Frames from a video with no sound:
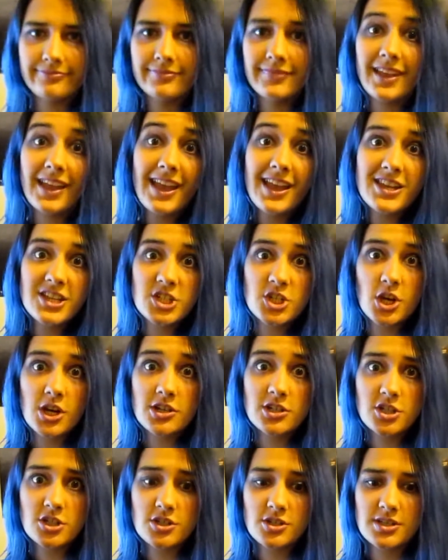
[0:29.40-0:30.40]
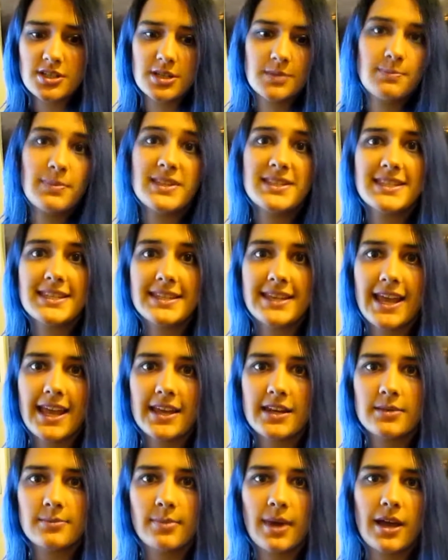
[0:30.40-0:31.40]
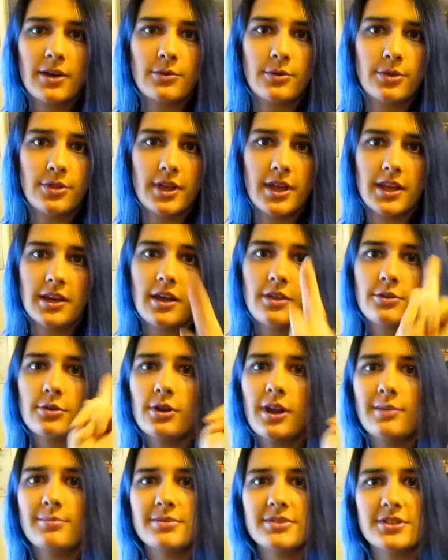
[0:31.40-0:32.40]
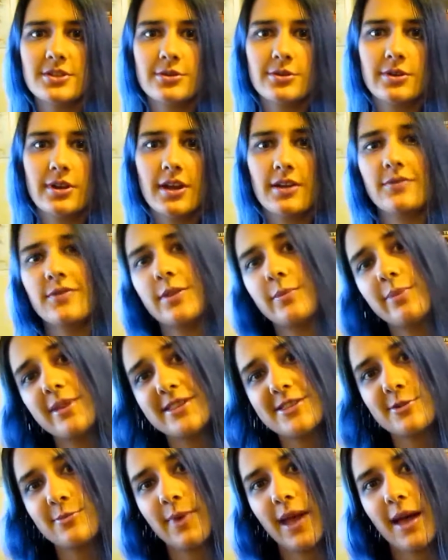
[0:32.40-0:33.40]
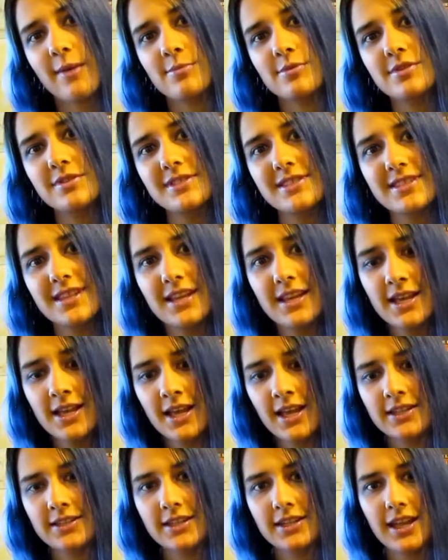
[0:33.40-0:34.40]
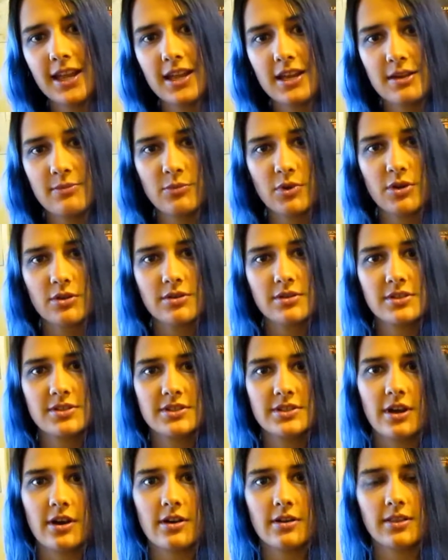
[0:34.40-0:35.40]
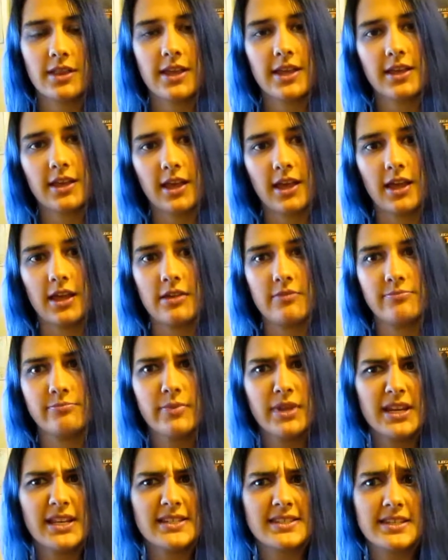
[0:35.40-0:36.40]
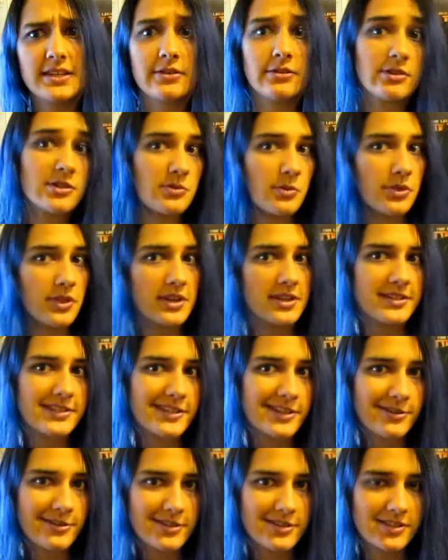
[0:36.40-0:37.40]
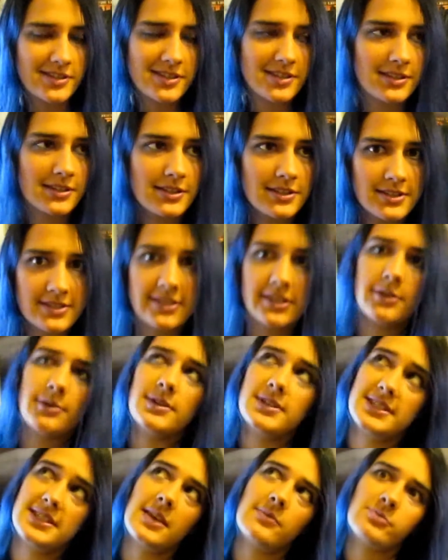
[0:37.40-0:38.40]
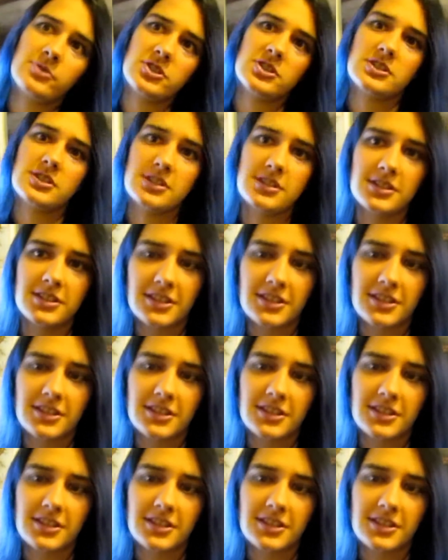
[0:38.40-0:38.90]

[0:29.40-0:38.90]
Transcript: Hey strangers, Bitsy Tandem back with another episode of the TheBitzr Babbles. Today I'm going to start like a mini-series within a series, Seriesception,